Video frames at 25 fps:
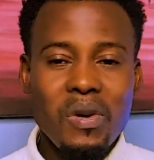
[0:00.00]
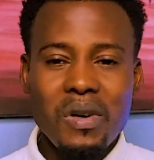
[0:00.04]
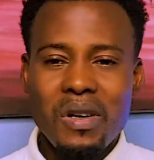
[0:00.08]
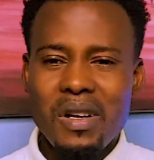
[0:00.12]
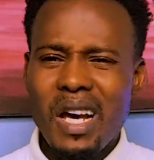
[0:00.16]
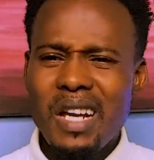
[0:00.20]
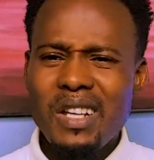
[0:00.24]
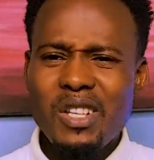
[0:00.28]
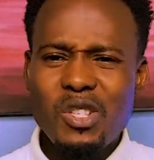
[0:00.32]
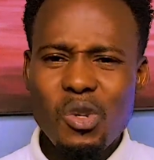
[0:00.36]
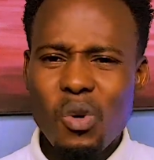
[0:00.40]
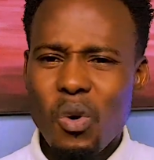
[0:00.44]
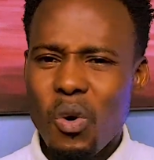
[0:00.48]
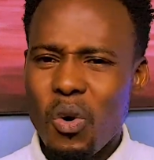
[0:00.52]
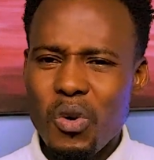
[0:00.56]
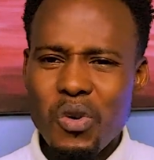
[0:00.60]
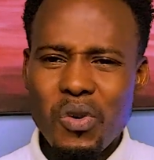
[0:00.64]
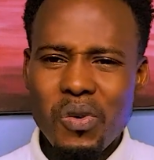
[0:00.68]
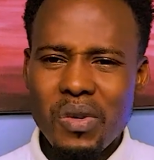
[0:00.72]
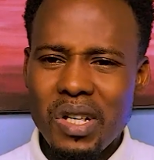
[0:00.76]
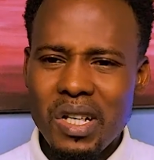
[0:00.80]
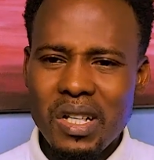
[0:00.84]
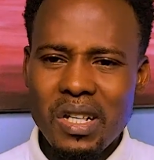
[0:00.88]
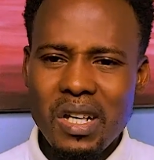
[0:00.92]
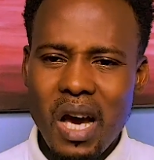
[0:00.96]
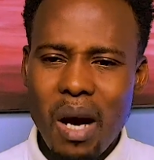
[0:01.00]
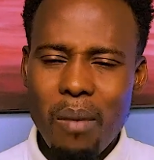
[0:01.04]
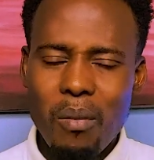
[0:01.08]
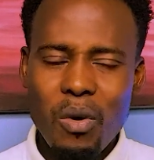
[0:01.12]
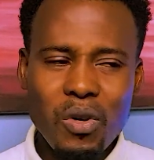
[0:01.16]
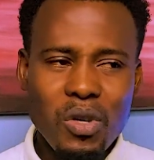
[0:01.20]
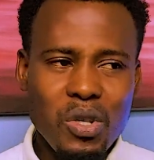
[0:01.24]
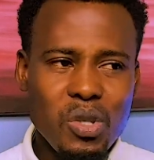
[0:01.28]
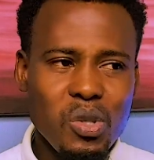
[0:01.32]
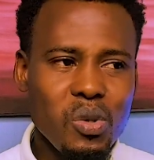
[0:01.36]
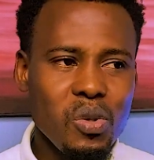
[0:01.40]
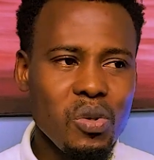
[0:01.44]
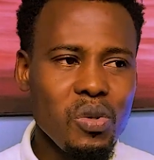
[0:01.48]
That is all you need. I'm
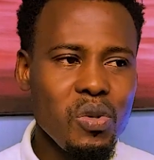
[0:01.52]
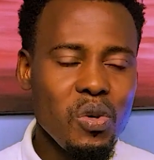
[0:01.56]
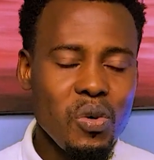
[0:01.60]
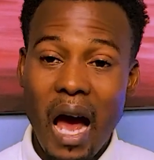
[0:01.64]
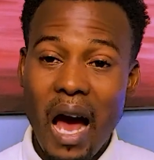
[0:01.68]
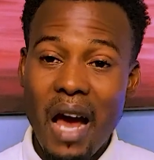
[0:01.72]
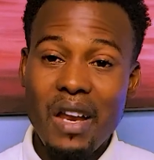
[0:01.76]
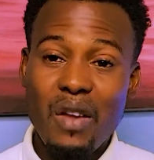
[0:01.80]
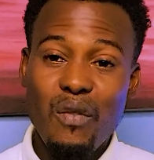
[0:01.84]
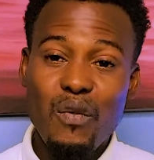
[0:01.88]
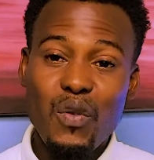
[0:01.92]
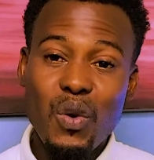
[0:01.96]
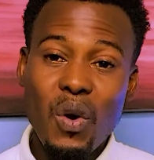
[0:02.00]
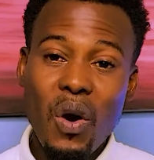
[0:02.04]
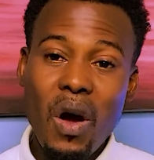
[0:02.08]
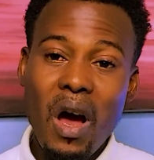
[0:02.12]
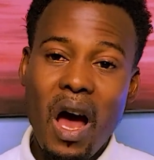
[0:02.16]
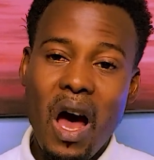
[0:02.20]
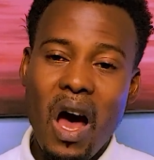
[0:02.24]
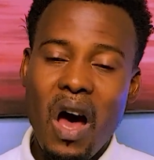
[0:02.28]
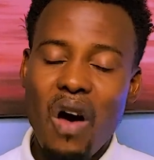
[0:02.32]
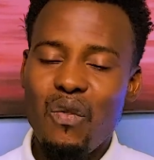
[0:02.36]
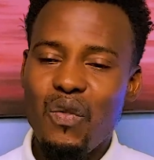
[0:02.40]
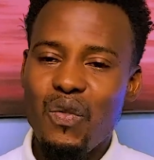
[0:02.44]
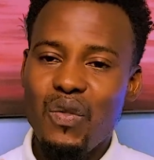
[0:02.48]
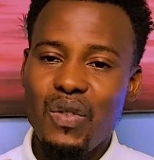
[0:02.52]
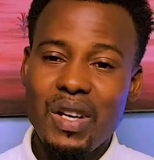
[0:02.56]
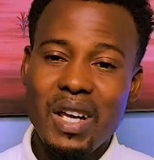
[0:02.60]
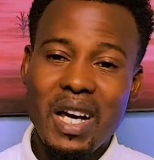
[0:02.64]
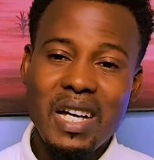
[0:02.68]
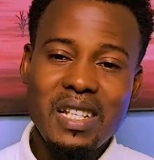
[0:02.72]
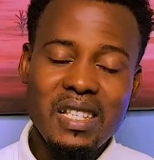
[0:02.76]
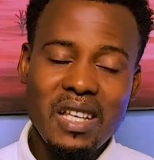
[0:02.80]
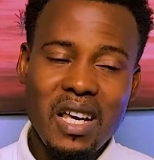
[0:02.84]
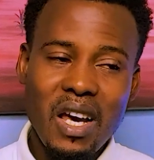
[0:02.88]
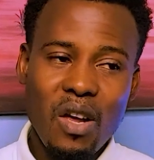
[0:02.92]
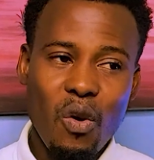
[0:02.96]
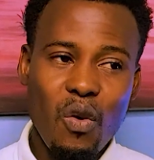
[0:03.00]
understood. And if you don't have
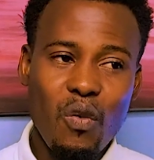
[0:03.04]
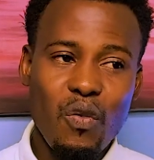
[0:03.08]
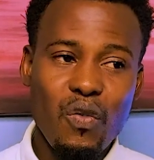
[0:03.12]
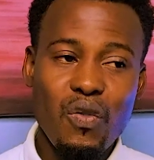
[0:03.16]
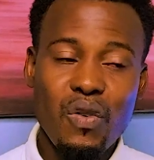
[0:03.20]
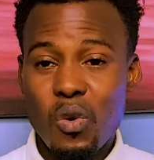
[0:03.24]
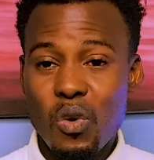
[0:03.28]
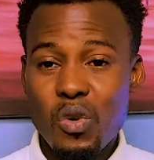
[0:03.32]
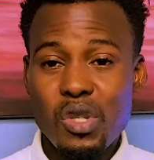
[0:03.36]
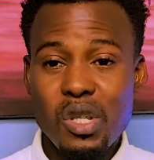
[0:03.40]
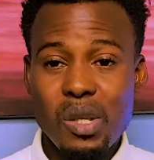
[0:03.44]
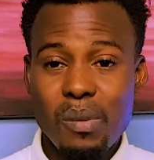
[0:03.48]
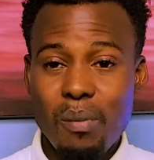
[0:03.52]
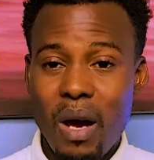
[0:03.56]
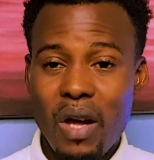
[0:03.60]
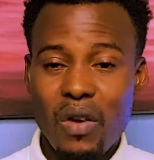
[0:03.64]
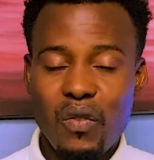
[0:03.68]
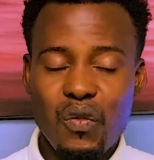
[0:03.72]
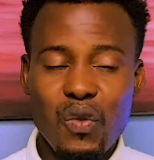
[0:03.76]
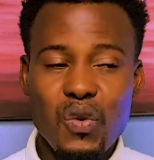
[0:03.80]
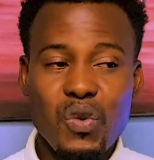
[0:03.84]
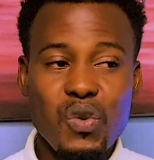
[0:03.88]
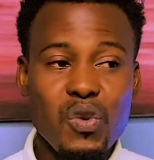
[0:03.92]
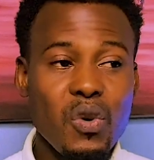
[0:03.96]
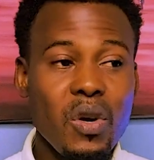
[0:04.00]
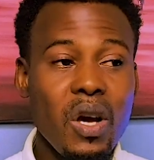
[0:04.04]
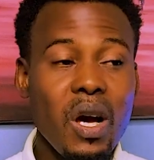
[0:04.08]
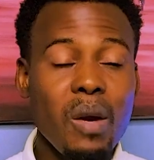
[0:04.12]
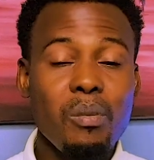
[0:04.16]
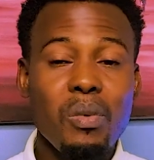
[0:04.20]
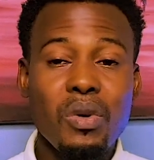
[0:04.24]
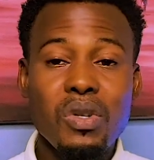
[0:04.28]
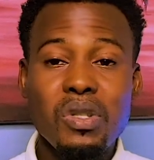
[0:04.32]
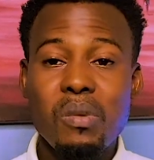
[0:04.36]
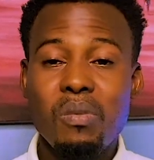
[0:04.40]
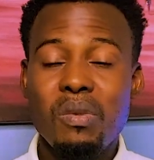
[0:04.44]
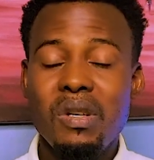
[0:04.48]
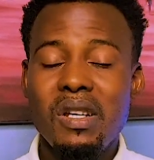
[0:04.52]
that kind of good smartphone, you can
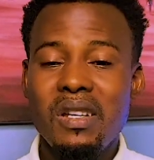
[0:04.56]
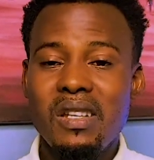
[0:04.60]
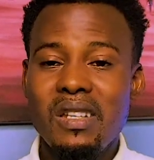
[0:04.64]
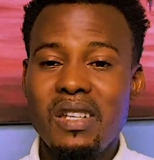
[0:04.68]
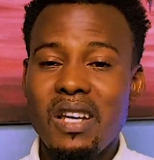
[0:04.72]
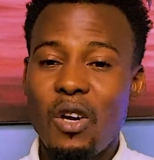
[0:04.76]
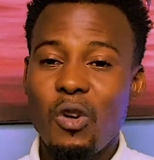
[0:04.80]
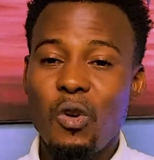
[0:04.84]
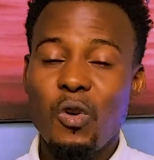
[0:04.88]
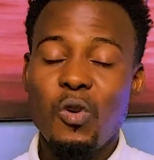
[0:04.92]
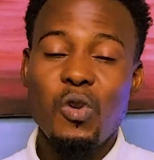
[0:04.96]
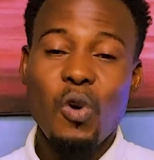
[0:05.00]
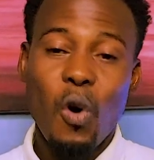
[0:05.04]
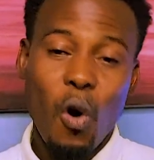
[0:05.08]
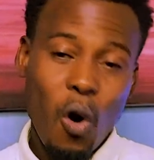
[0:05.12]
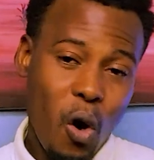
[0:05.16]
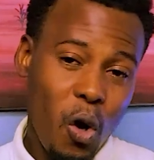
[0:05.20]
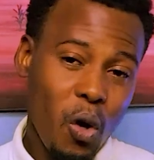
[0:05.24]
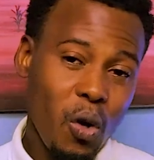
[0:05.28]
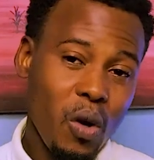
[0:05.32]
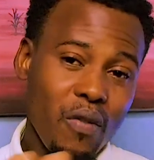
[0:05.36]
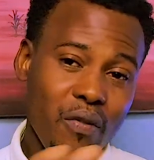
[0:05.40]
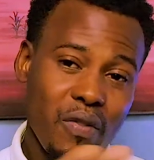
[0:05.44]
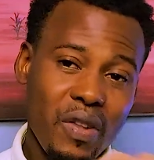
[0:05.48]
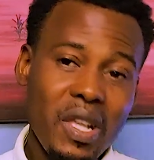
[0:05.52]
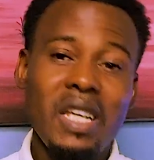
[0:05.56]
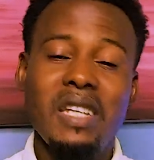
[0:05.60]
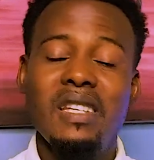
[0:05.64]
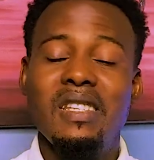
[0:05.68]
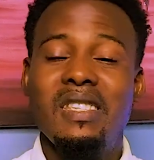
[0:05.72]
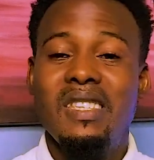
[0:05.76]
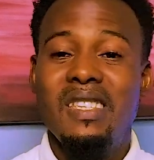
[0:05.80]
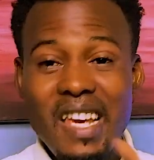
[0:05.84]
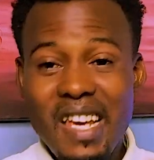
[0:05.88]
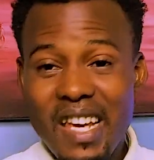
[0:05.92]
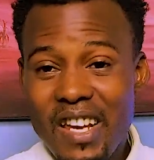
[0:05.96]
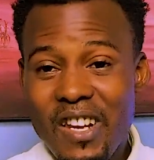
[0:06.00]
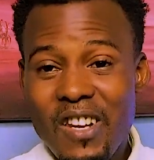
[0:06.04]
possibly download all of these
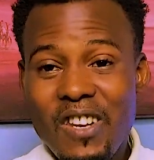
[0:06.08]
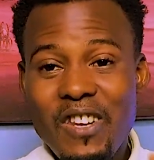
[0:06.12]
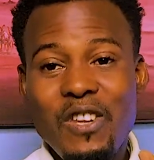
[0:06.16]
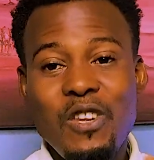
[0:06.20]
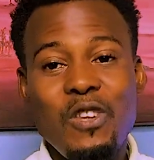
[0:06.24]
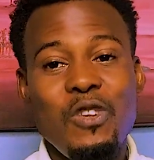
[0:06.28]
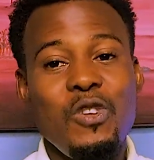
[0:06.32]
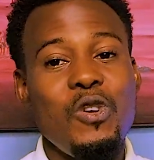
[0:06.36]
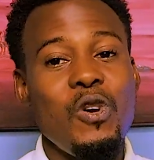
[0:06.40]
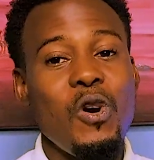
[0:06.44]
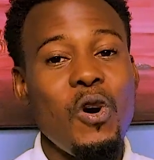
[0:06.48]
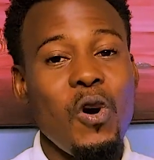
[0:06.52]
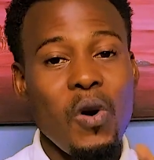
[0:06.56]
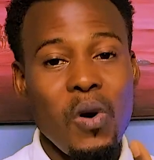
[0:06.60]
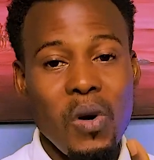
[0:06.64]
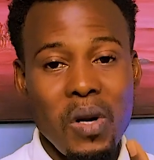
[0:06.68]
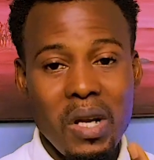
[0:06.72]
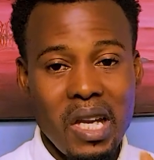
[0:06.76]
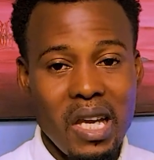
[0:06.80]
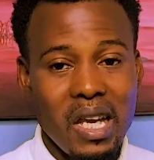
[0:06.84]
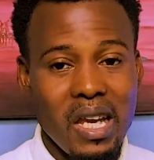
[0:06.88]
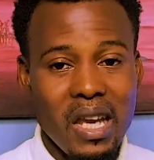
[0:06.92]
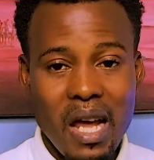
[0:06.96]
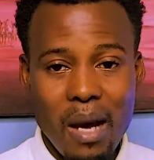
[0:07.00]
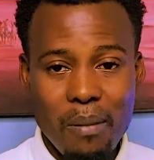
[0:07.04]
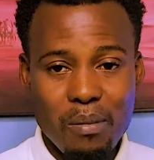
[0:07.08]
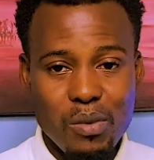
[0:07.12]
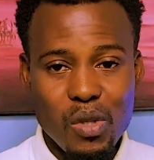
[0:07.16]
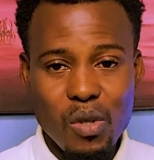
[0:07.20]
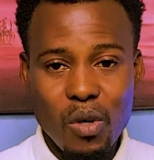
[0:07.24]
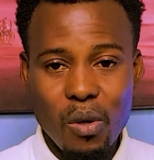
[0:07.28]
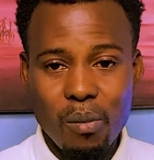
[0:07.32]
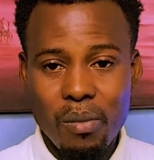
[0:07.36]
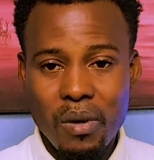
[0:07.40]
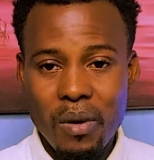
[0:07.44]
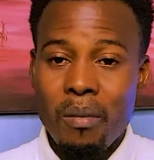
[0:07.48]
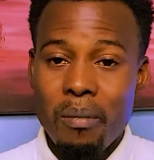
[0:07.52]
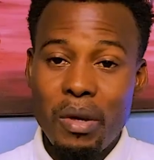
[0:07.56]
in your
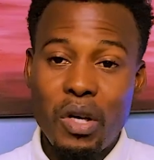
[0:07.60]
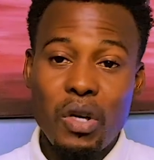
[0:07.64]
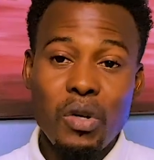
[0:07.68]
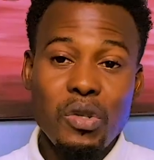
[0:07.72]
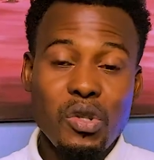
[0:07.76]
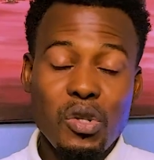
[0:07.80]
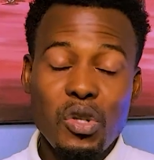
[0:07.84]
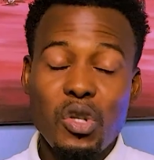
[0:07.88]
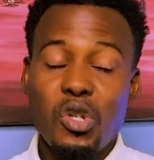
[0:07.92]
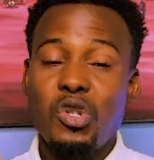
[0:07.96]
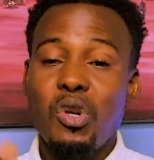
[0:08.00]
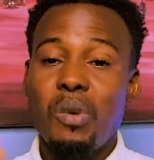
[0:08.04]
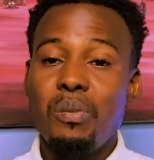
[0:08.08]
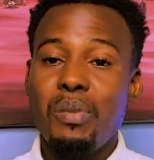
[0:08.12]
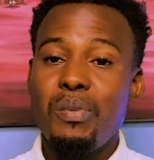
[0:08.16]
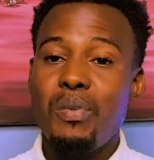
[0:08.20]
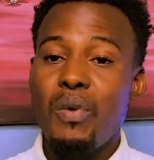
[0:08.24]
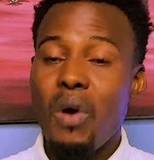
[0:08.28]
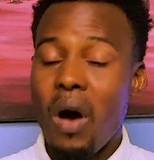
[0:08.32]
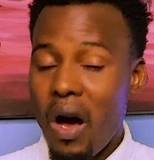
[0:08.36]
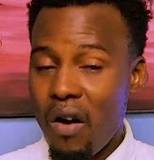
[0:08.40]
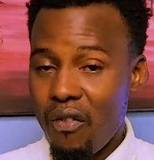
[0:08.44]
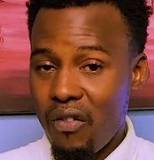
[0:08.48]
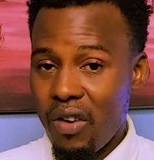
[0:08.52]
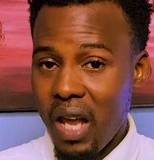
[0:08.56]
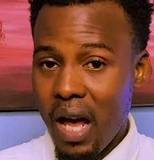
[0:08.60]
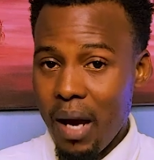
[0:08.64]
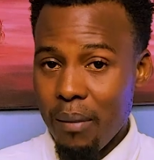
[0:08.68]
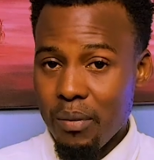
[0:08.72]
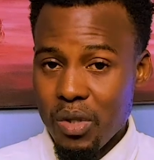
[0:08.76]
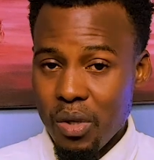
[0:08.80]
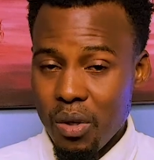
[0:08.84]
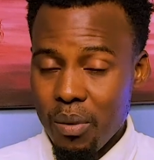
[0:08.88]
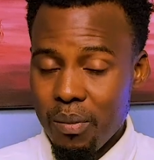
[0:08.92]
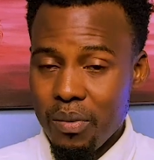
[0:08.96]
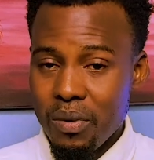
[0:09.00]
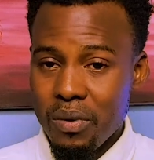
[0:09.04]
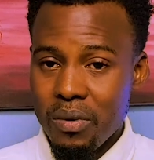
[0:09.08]
laptop, because some people have
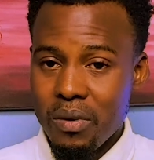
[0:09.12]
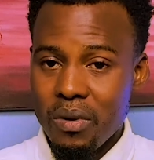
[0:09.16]
laptop,